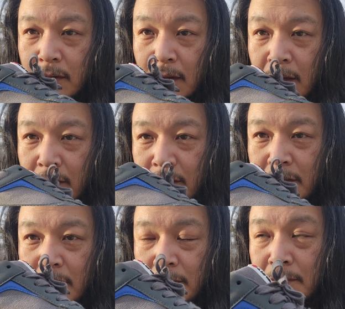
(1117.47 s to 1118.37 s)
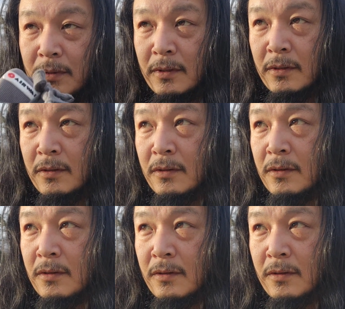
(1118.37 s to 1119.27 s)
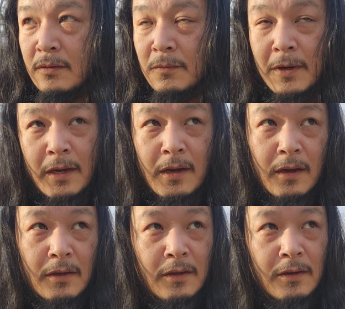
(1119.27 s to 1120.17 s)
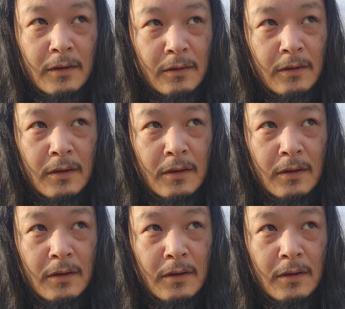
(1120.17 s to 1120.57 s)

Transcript: and it's cheap, why not, you know?